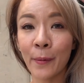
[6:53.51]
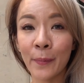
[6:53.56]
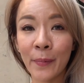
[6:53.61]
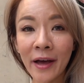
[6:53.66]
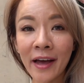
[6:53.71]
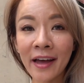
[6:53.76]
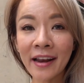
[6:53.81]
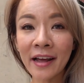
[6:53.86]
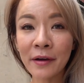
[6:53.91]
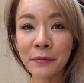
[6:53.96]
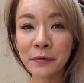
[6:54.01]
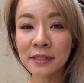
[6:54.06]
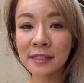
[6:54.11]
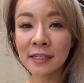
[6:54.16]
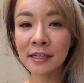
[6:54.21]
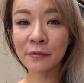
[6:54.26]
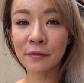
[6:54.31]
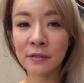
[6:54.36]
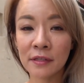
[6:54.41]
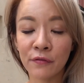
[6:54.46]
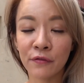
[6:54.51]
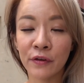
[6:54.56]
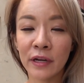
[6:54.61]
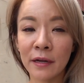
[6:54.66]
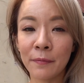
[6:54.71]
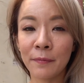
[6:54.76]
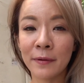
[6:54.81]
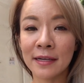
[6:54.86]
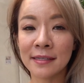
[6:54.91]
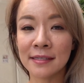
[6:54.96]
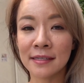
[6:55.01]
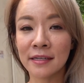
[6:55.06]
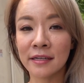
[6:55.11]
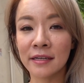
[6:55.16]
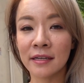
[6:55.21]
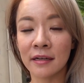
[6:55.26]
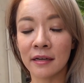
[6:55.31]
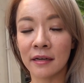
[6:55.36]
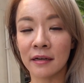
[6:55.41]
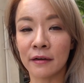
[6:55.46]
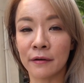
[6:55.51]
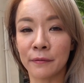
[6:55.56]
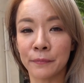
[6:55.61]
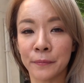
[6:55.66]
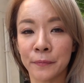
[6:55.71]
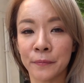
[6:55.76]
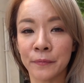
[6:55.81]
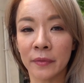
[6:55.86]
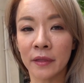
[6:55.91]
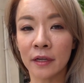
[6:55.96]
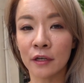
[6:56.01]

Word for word: But I would say it was a really pleasant um,